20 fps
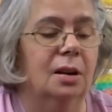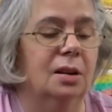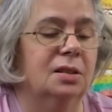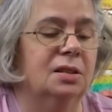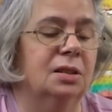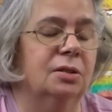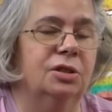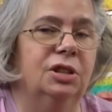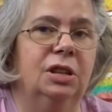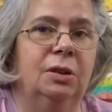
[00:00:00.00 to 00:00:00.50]

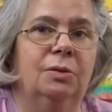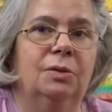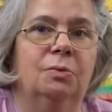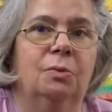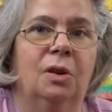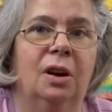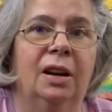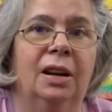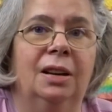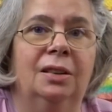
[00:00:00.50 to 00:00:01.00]
So she was
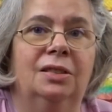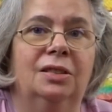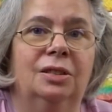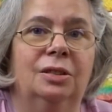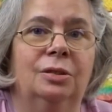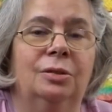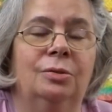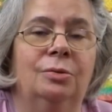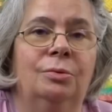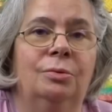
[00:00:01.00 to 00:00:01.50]
wanting
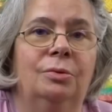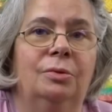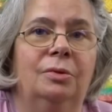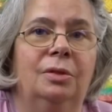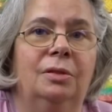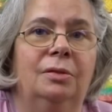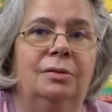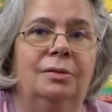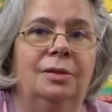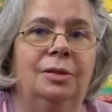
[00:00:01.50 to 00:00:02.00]
to
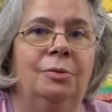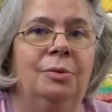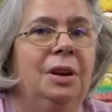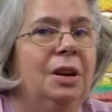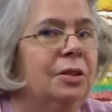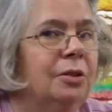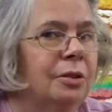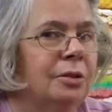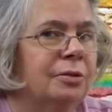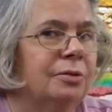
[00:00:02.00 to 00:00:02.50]

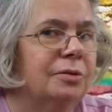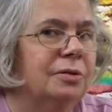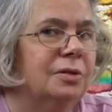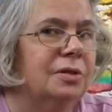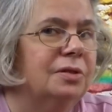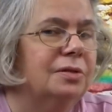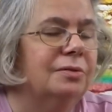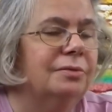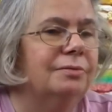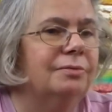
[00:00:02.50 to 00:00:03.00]
either
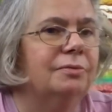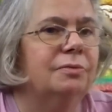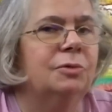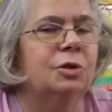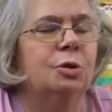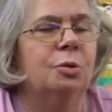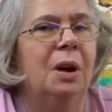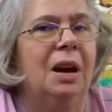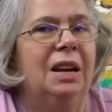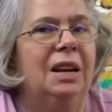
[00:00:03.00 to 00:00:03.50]

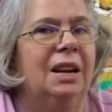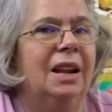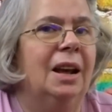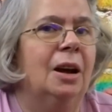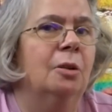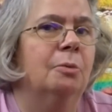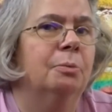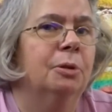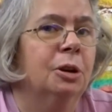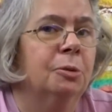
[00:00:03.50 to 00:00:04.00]
trade it
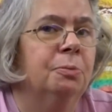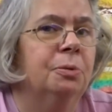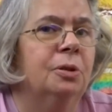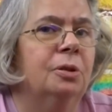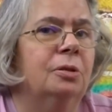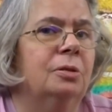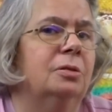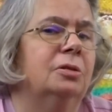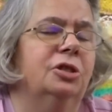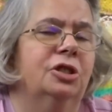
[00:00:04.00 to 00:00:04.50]
out
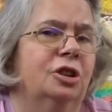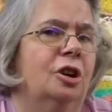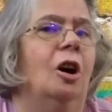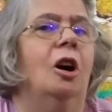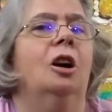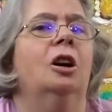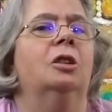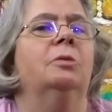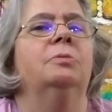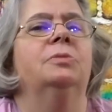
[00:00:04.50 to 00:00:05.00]
purple
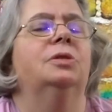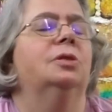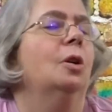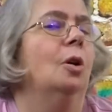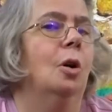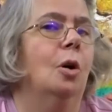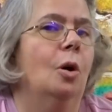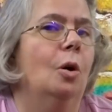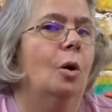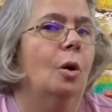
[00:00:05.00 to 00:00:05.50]
charms
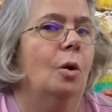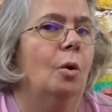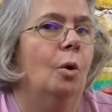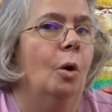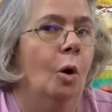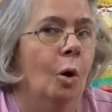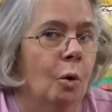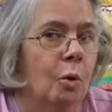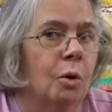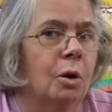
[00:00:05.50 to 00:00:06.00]

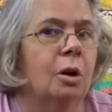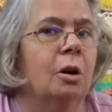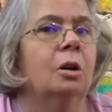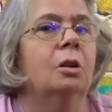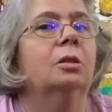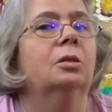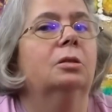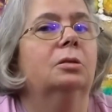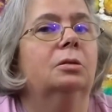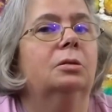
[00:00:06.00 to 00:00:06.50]
or